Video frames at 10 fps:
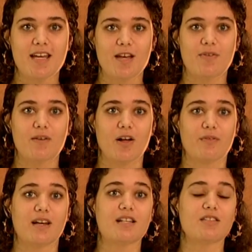If you have
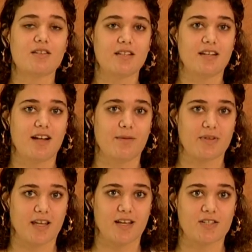already turned in an
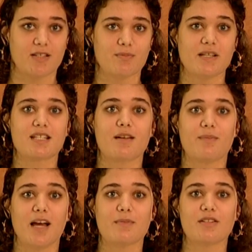application, please come
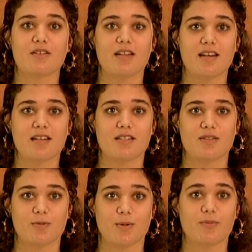by Ms. Hernandez's
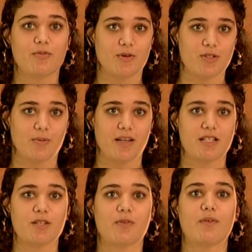room, 420,
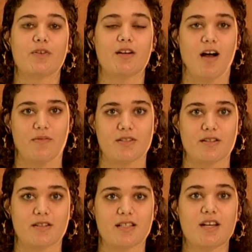to vote for your
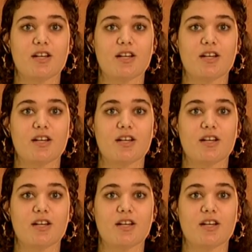officers.